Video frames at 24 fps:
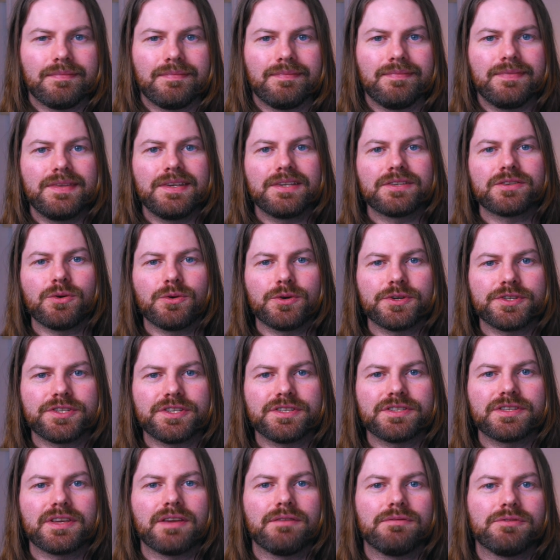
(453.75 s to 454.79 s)
These
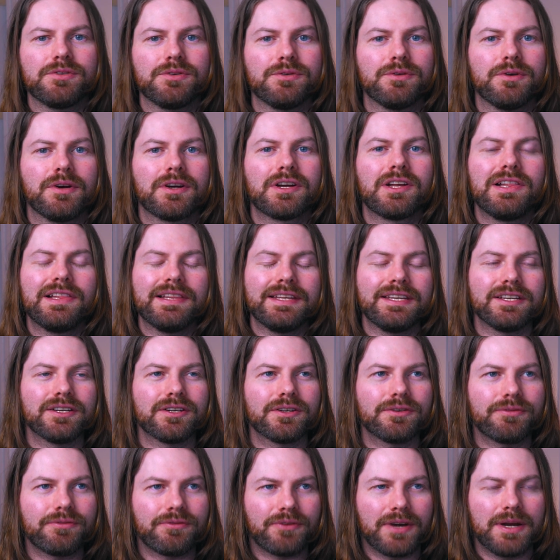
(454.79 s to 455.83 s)
courses give you a
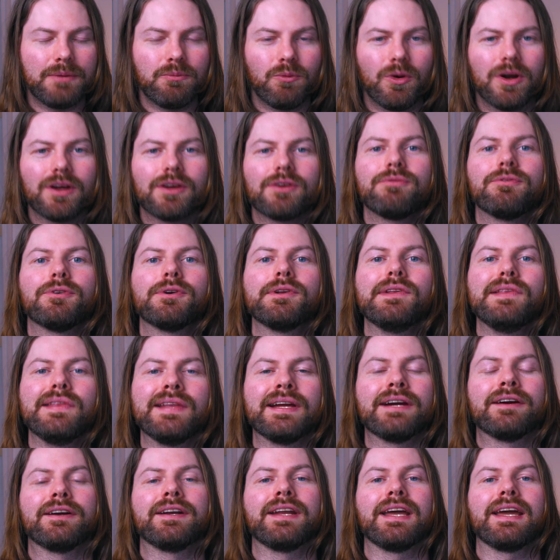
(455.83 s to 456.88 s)
clear framework for
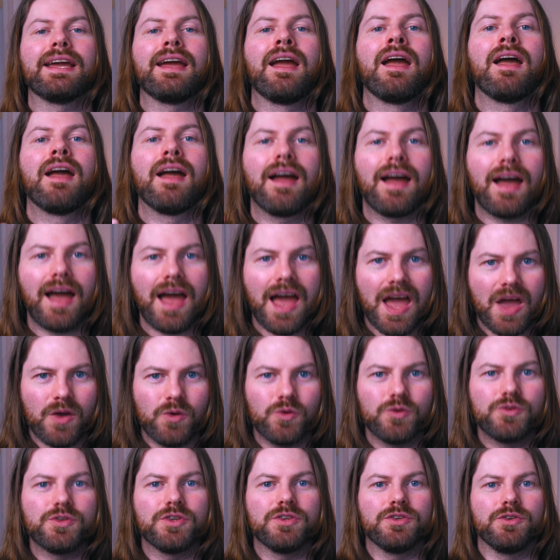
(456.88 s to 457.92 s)
learning
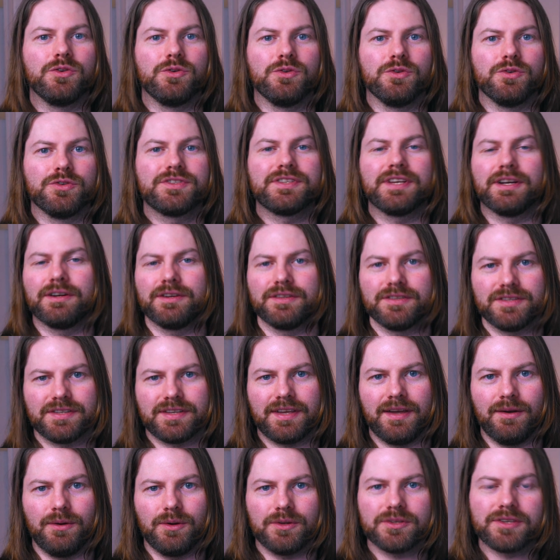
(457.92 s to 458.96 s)
how to use certain
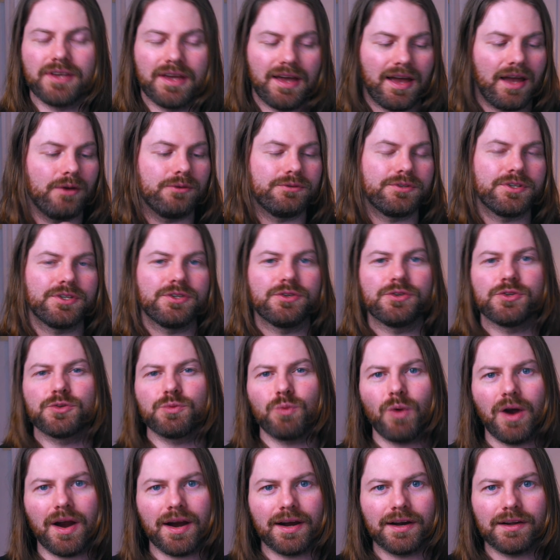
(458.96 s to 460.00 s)
skills, how to use
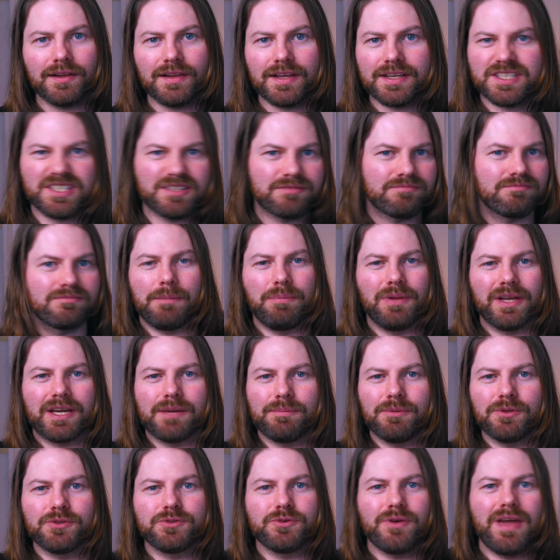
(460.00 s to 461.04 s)
wireless,
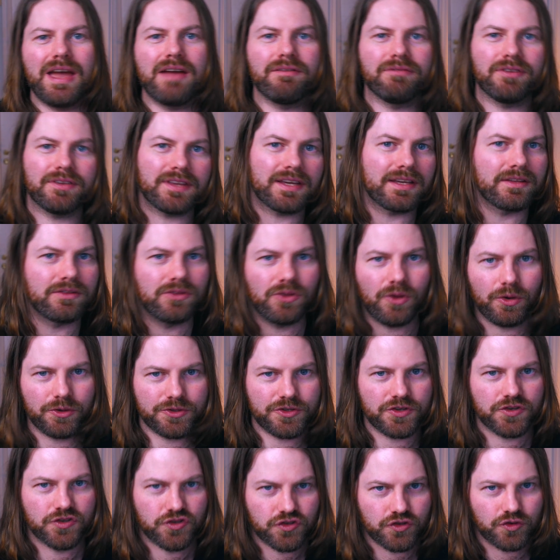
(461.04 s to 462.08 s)
applicable to everything, not
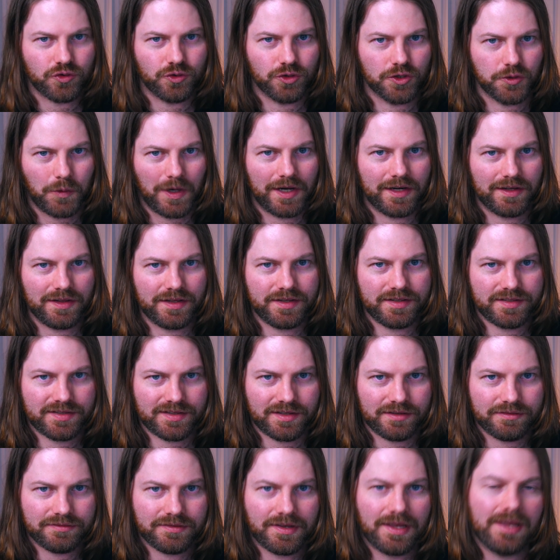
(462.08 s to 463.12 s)
just Shure wireless
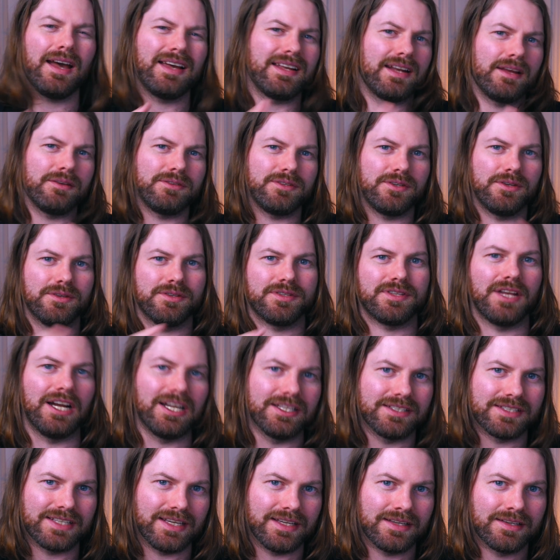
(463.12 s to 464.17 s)
stuff, and how to use
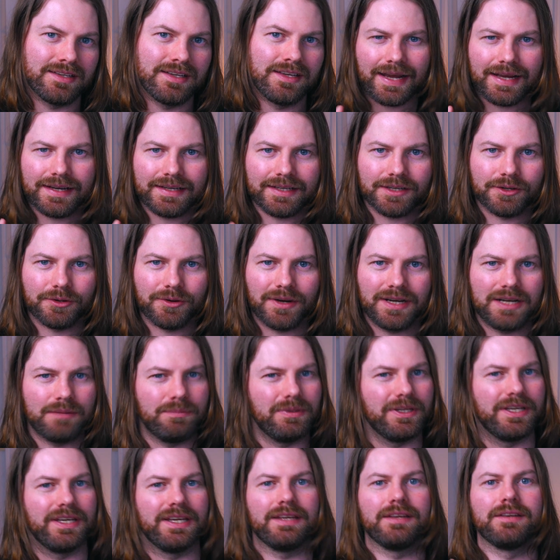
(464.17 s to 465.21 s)
Dante, an
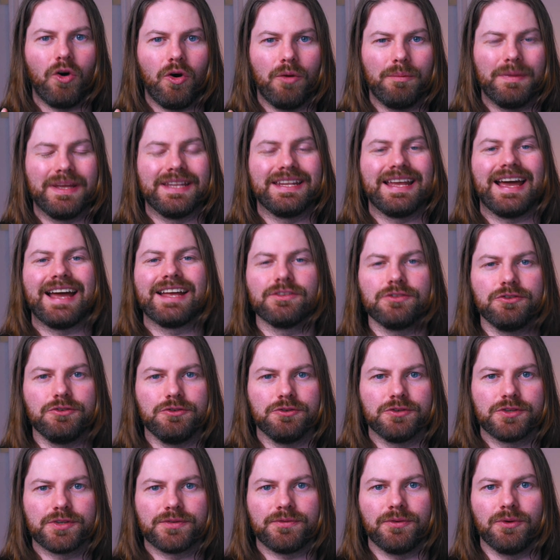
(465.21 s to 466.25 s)
incredibly common and
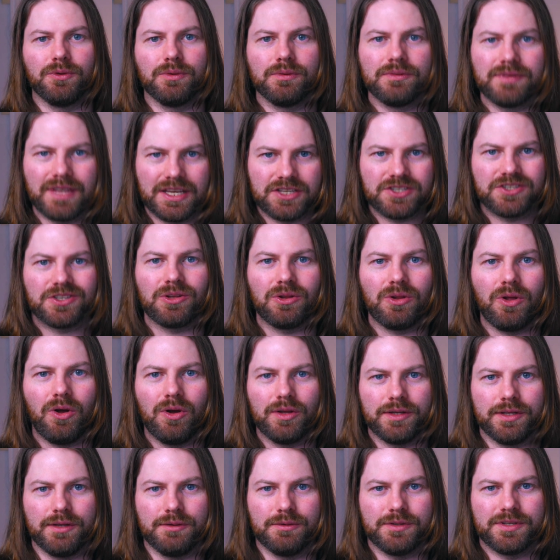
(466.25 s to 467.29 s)
useful digital
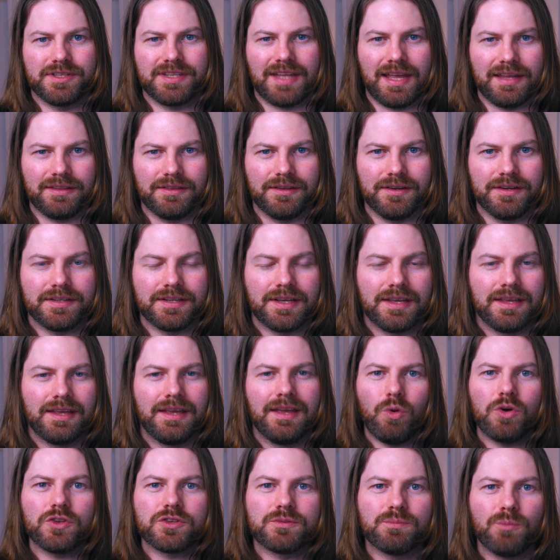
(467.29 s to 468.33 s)
audio standard.
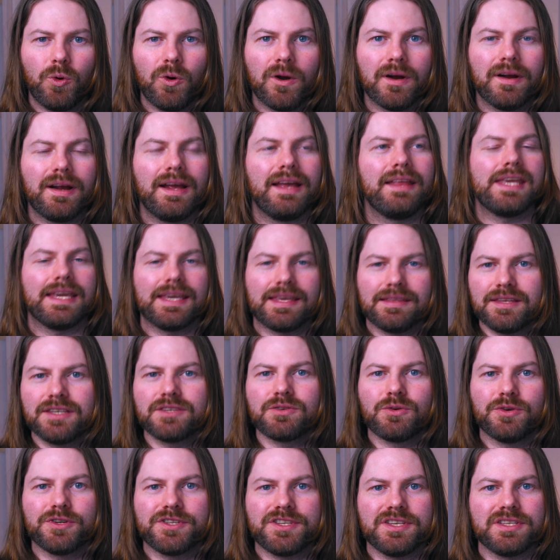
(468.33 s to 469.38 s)
What's more, taking
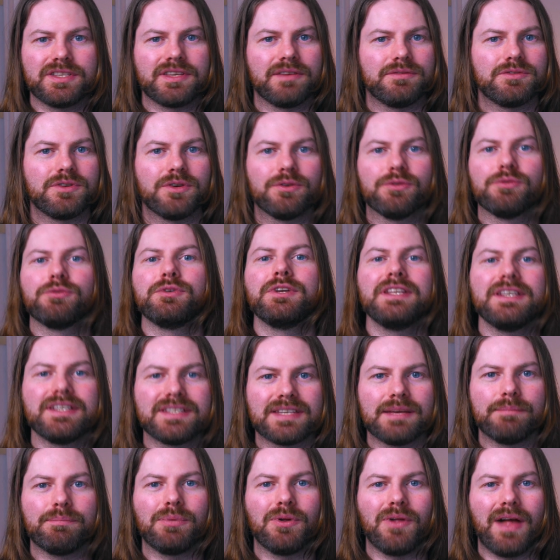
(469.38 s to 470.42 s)
these courses gives you a really
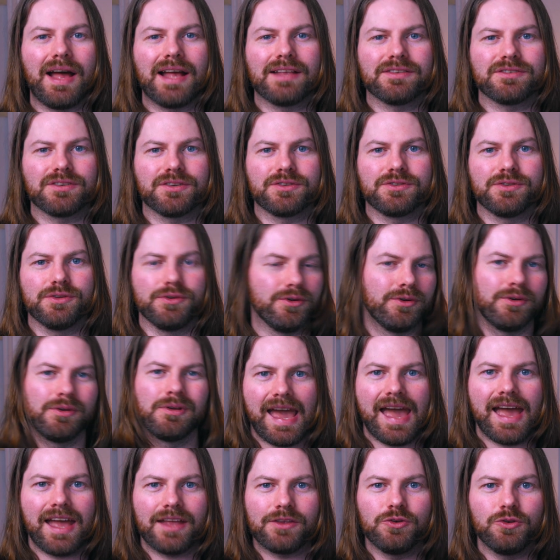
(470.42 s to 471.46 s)
simple answer to,
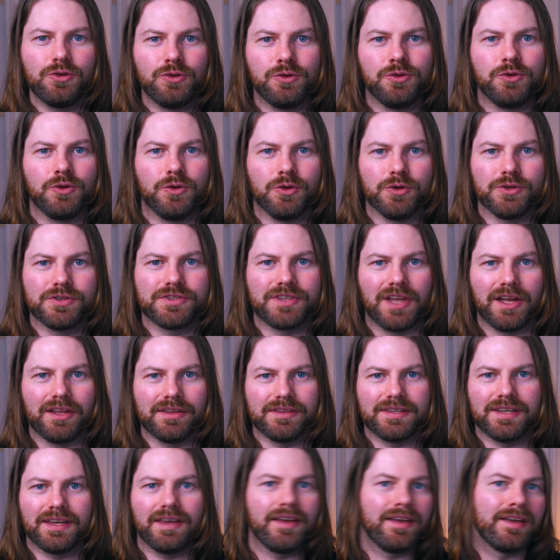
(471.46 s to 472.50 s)
can you use
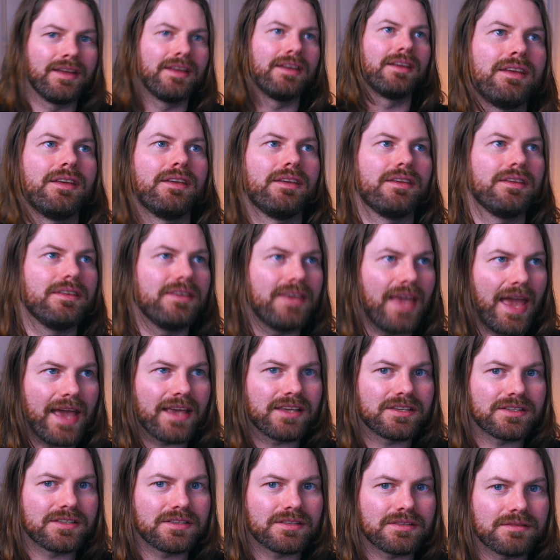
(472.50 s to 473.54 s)
Dante?
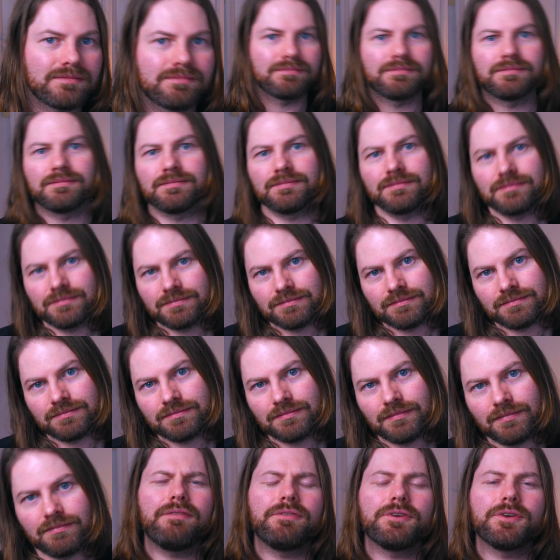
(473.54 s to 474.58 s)
Yes.
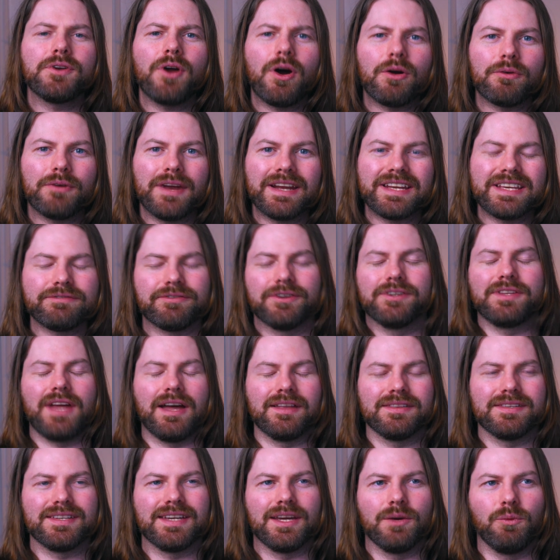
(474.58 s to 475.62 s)
If you're not ready for
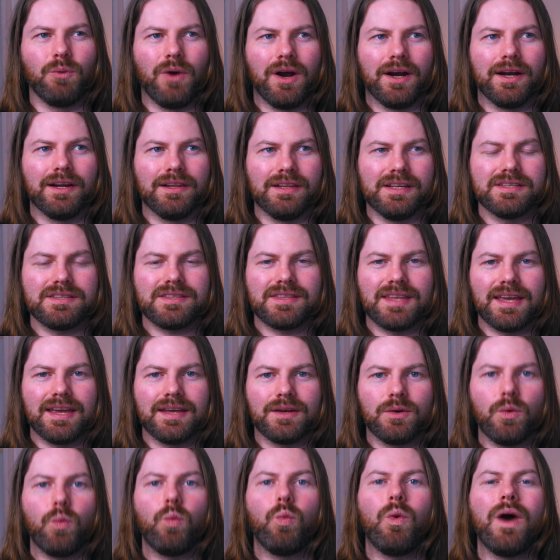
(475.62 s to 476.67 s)
Dante and wireless,
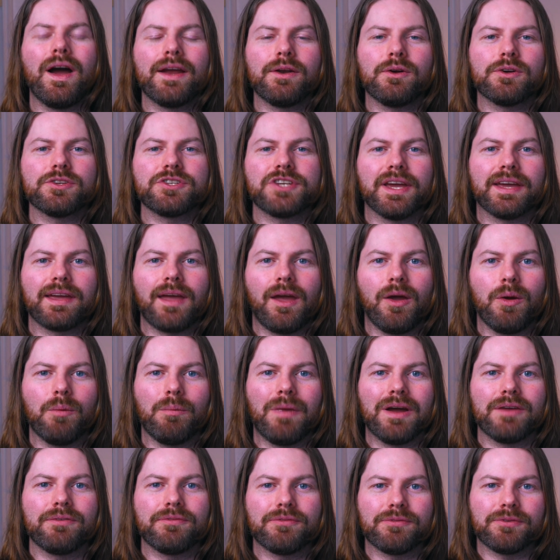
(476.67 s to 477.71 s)
then why not check out
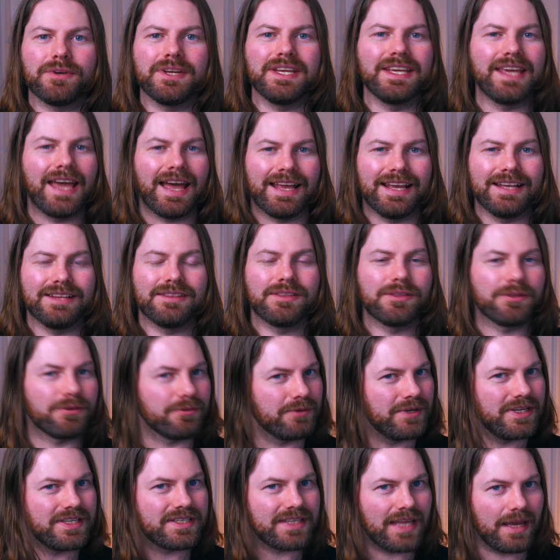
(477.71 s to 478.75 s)
my free guide,
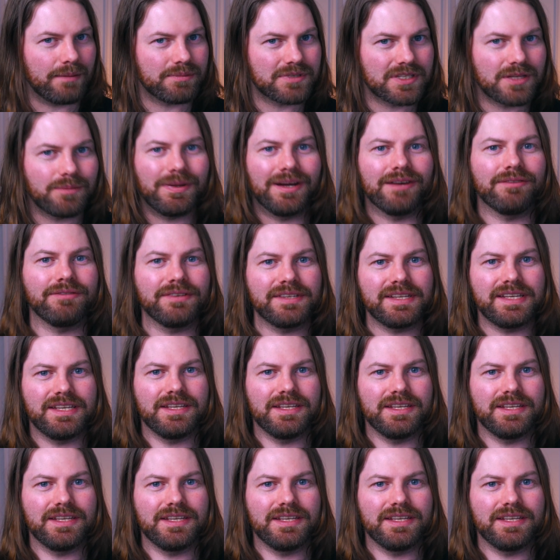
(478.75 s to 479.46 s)
3 Steps to Perfect